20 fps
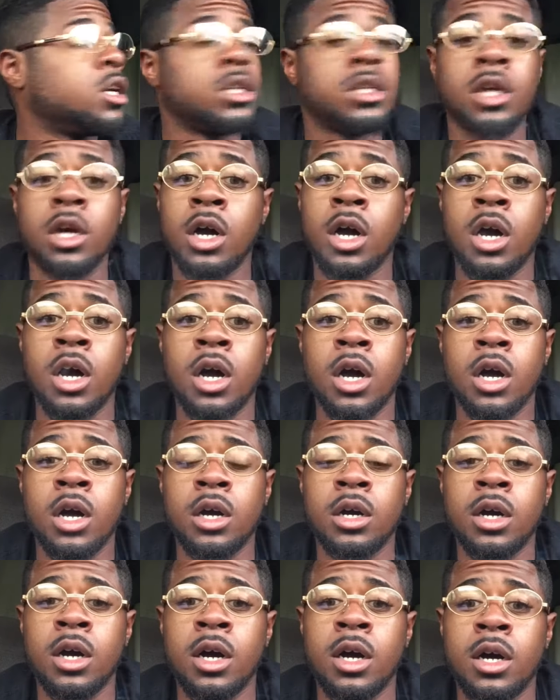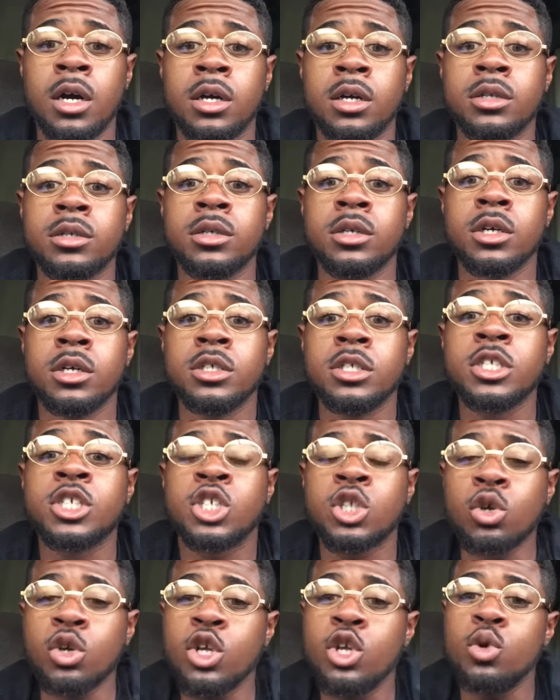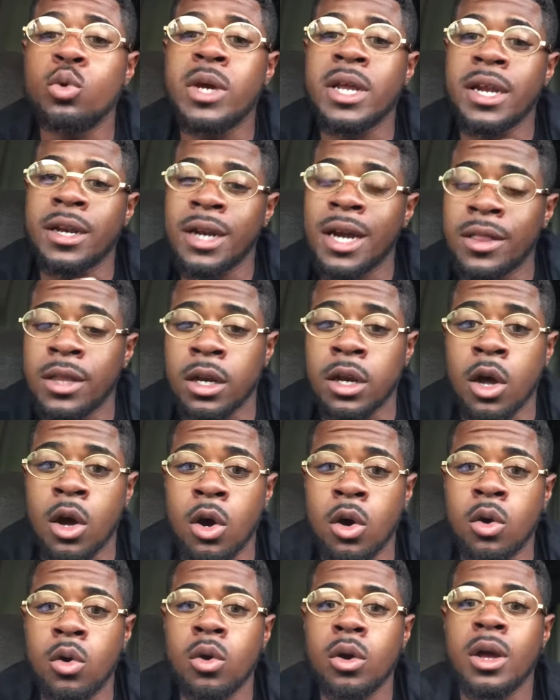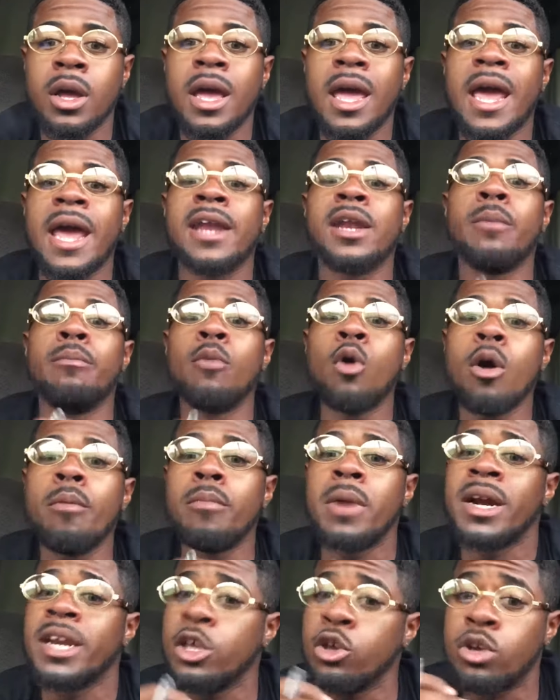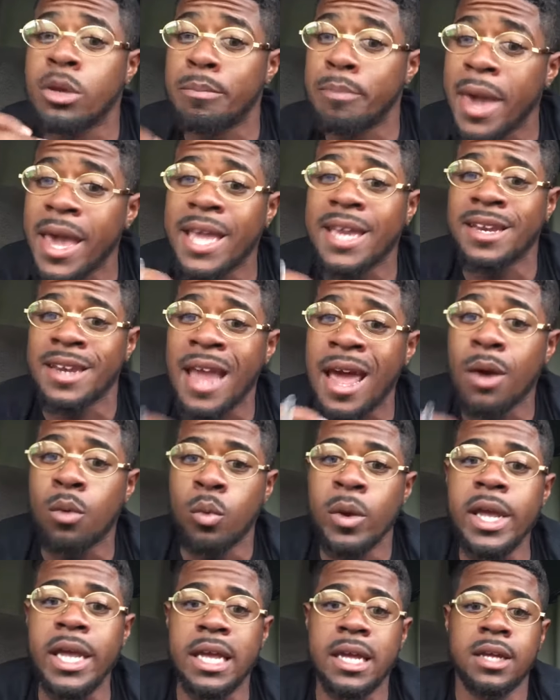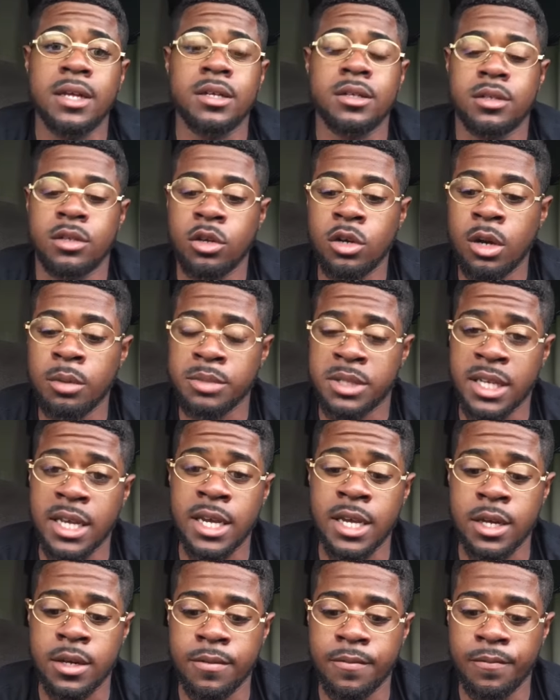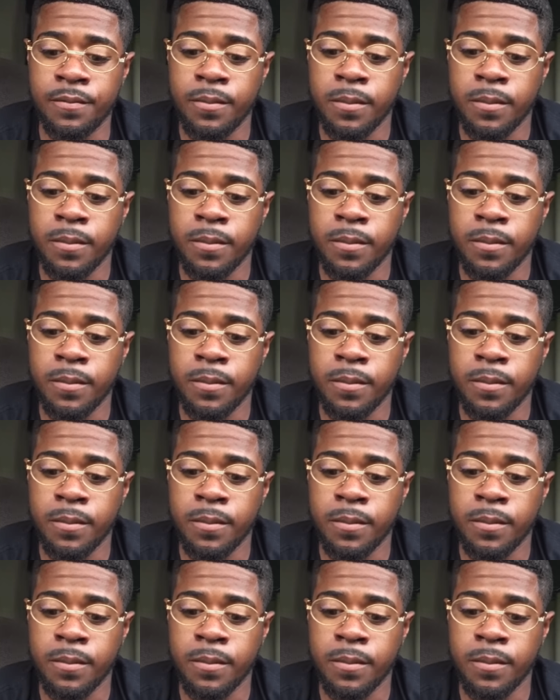the sooner you get another load, and the more money you can make in that week. You know what I'm saying?